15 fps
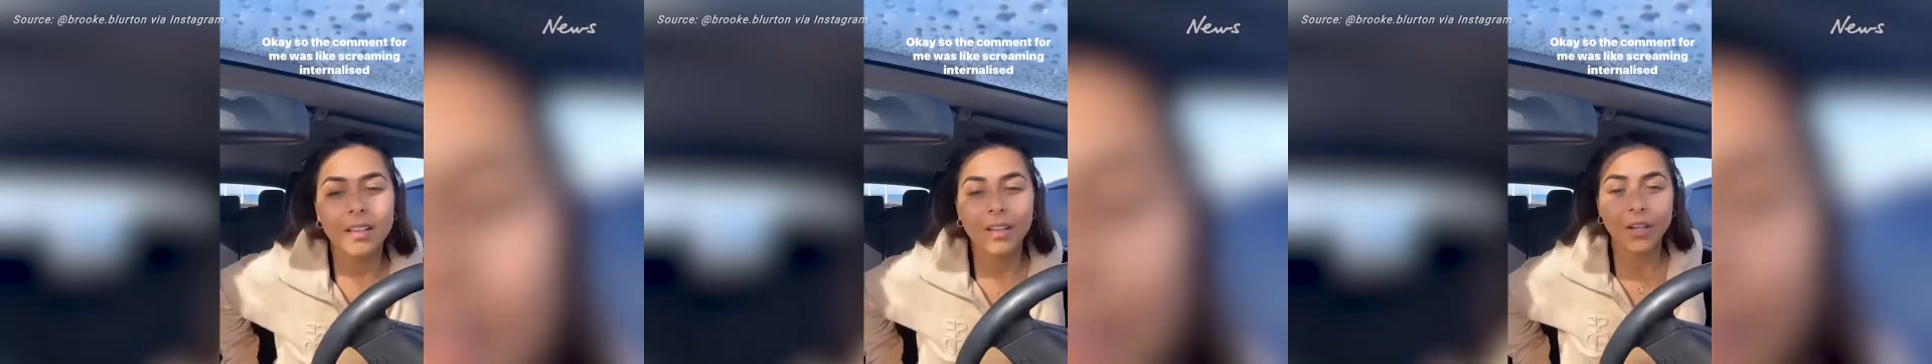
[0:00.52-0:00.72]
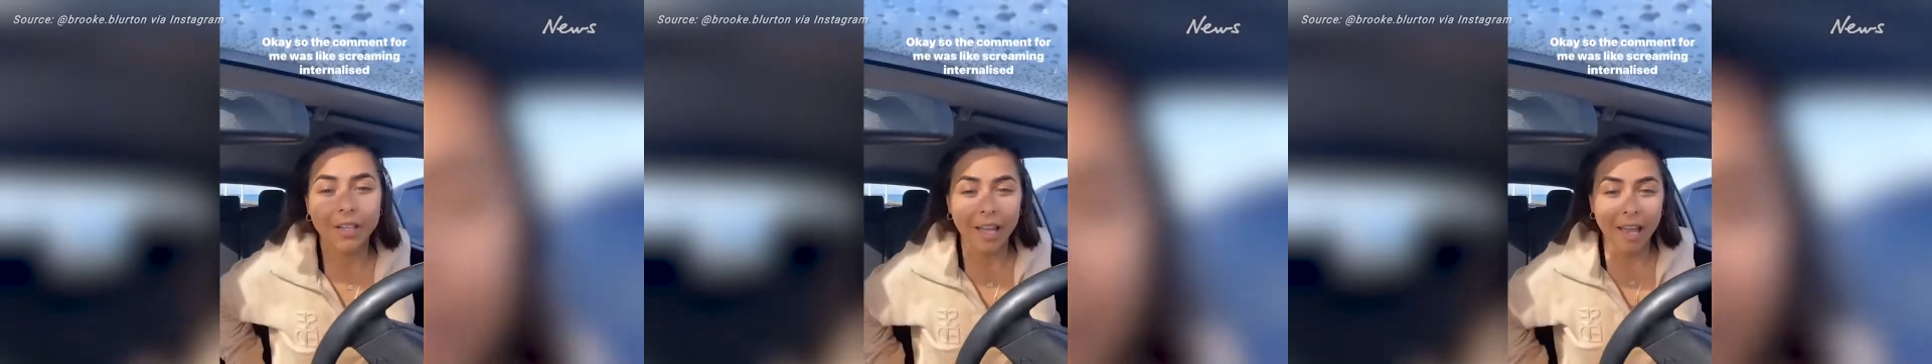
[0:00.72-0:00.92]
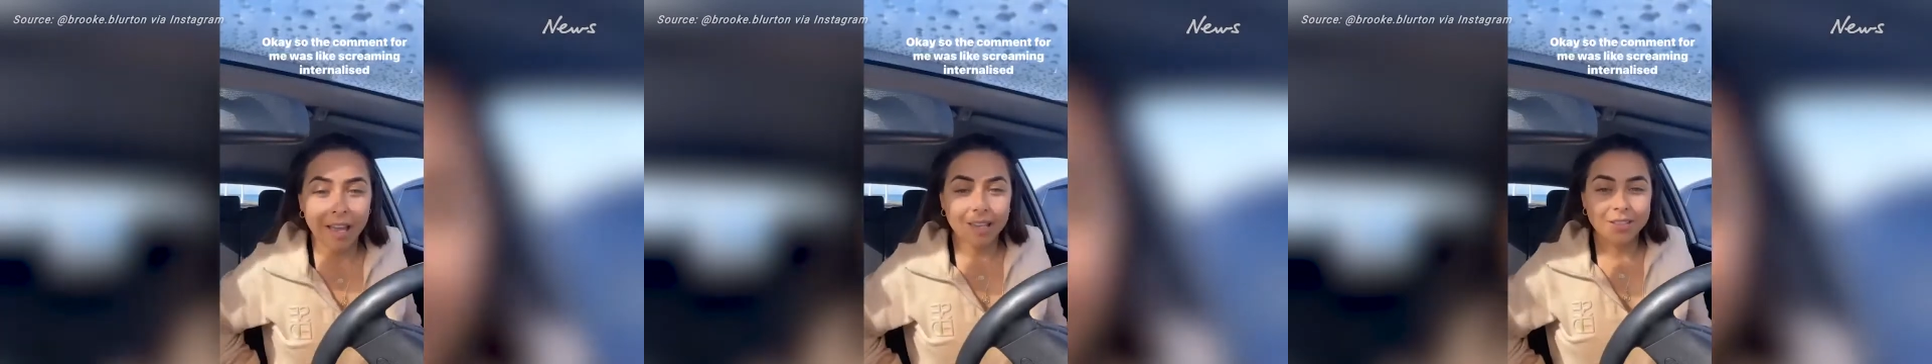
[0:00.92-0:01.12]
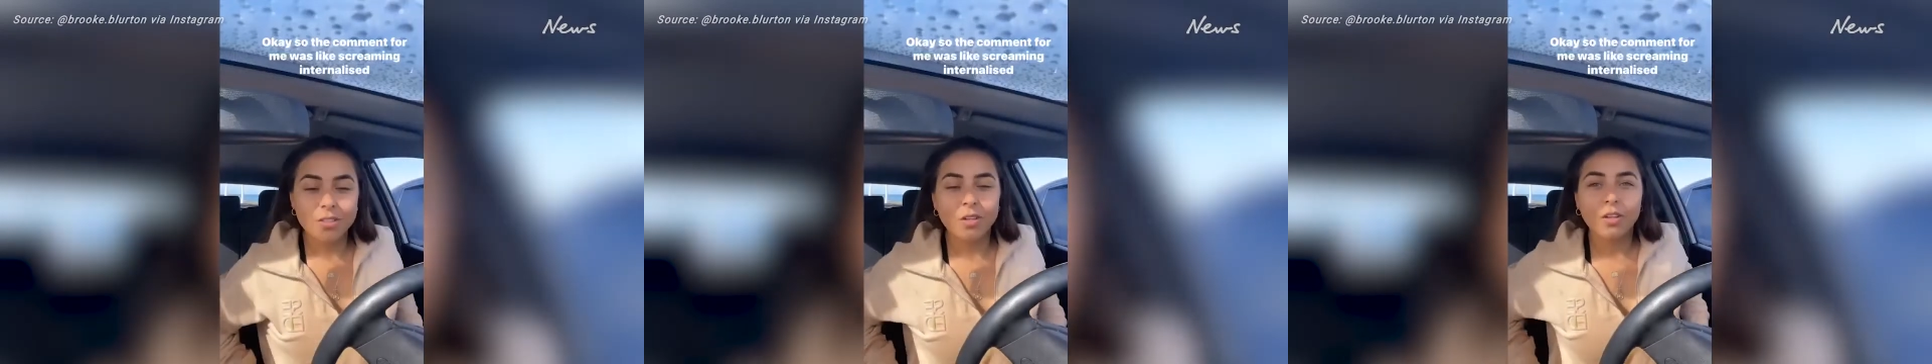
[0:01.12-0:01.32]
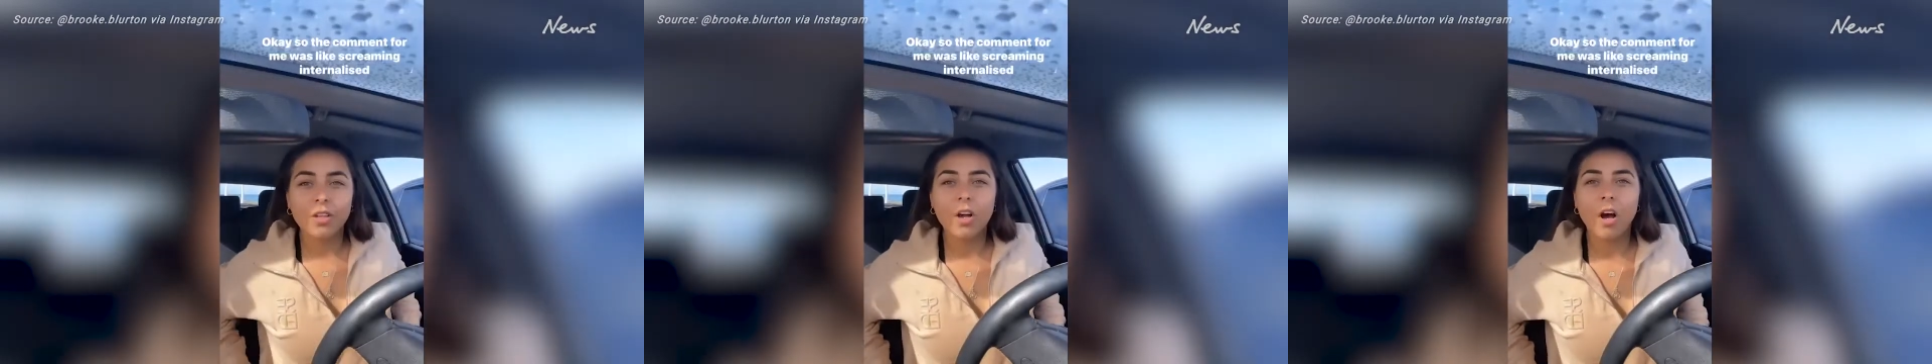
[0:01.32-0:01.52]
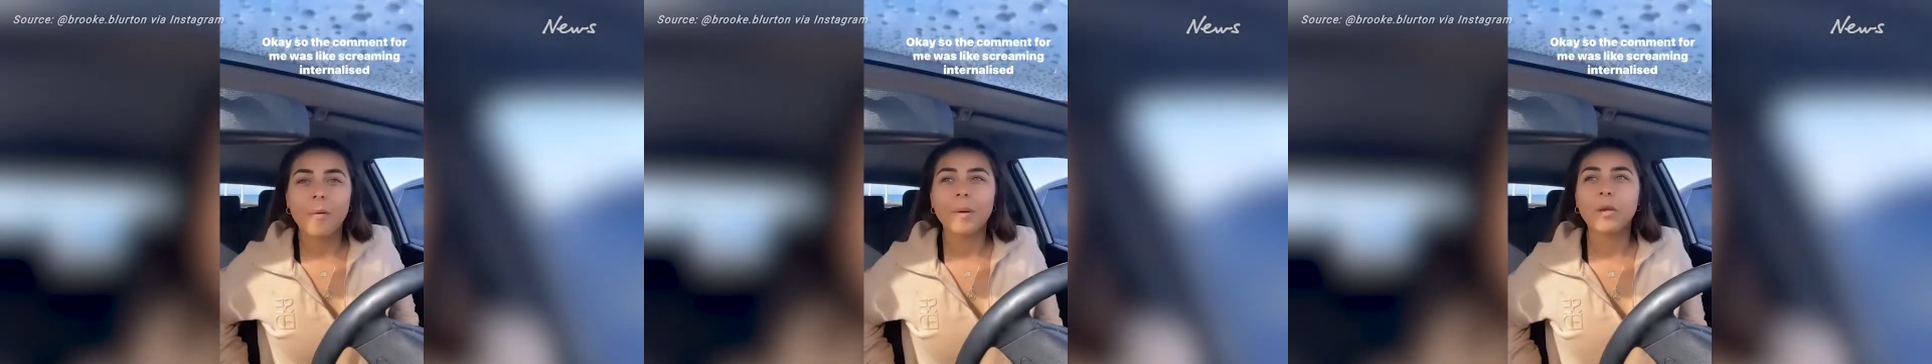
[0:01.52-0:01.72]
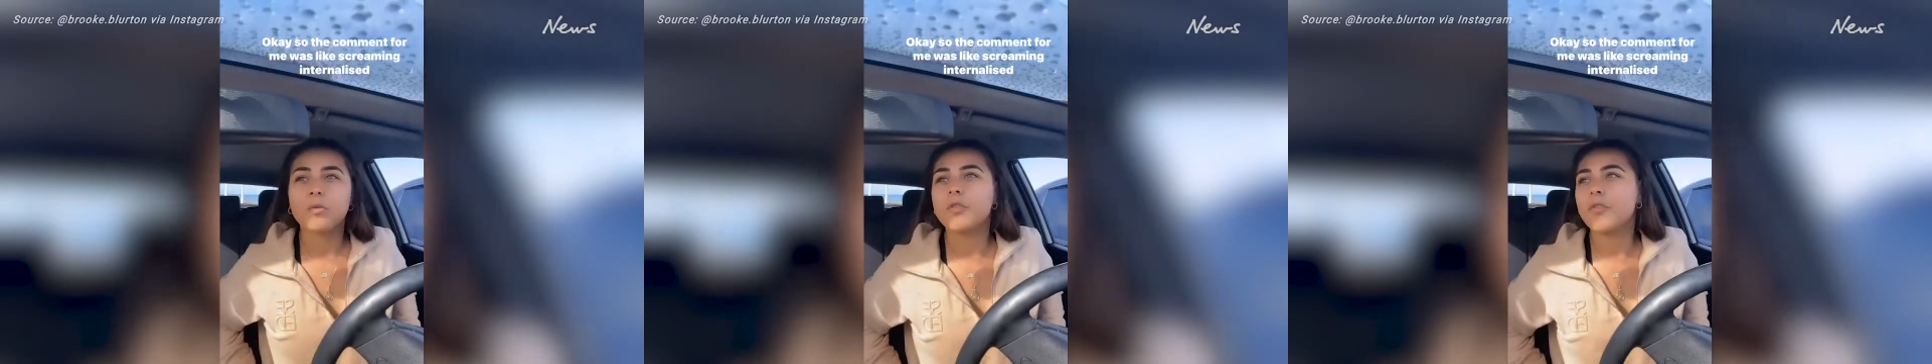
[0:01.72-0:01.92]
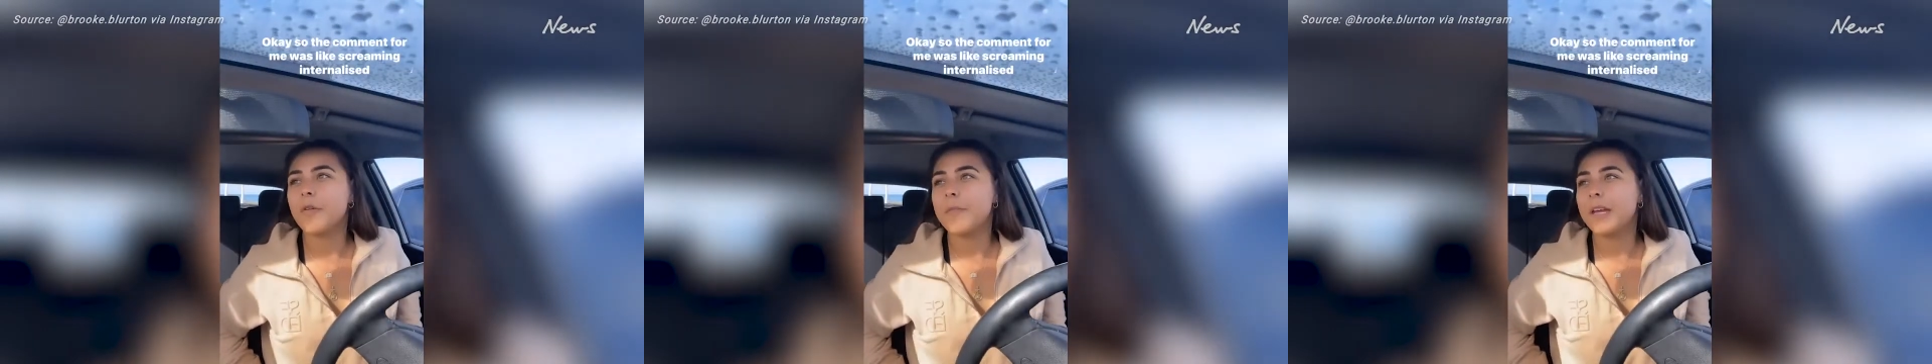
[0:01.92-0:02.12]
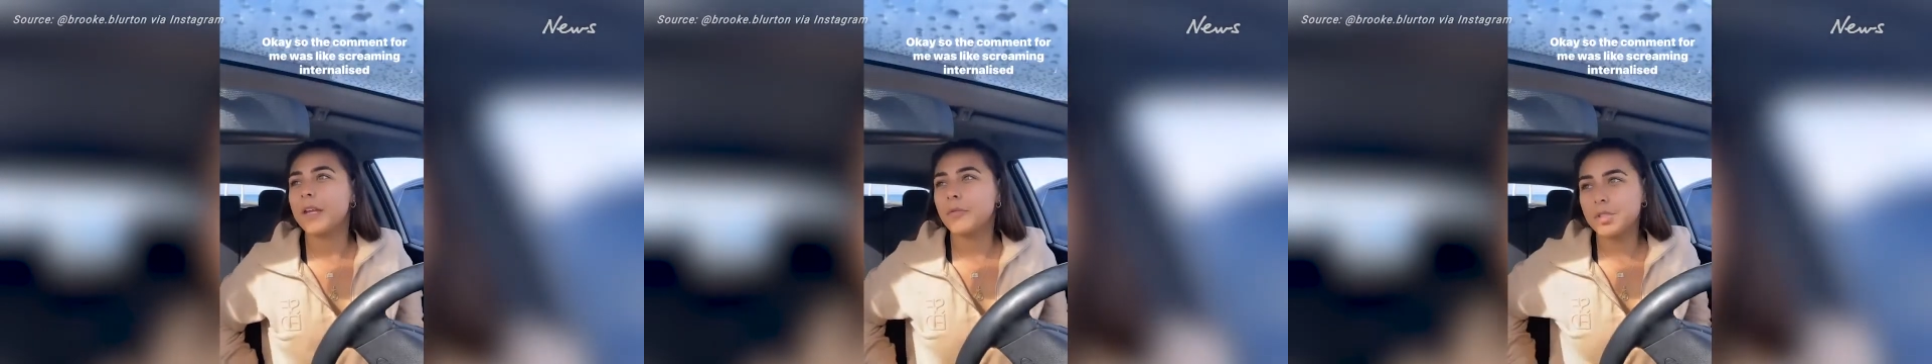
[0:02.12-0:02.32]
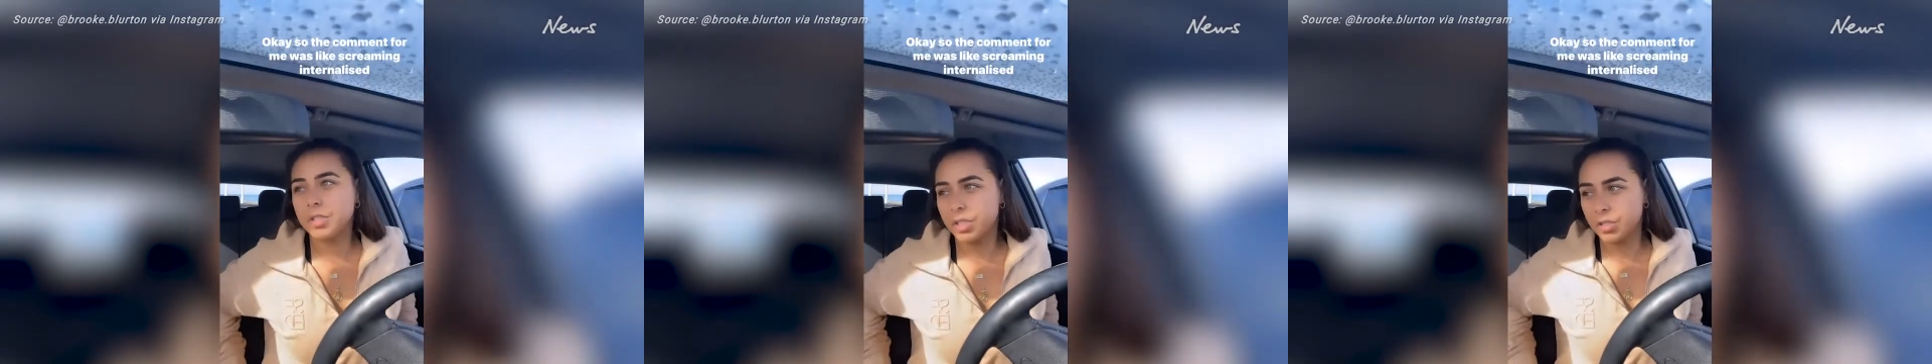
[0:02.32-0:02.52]
Okay, so the comment for me
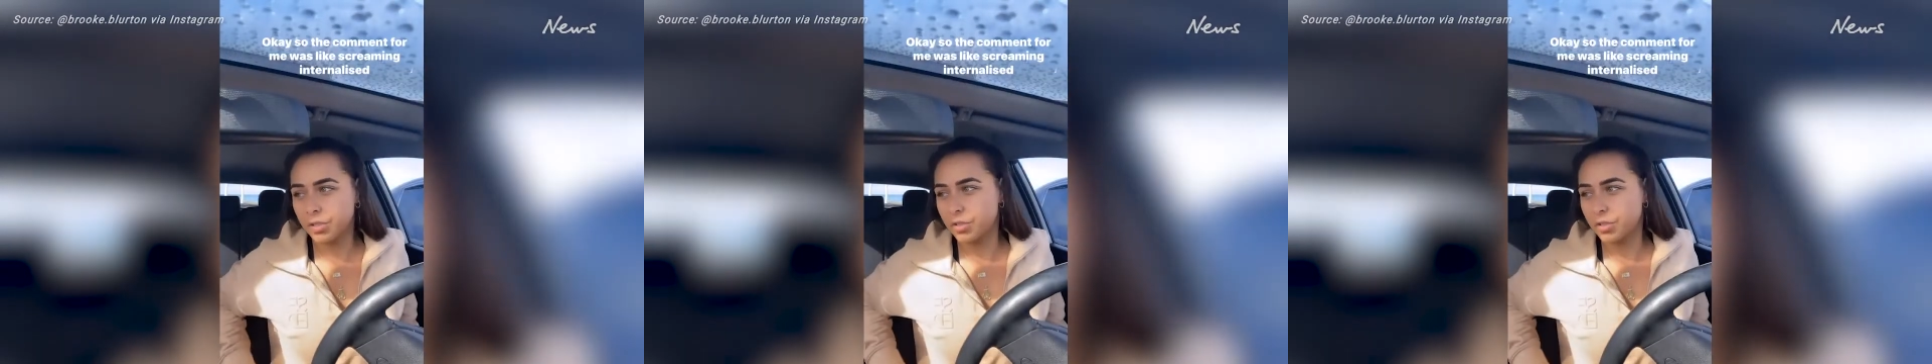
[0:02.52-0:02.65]
was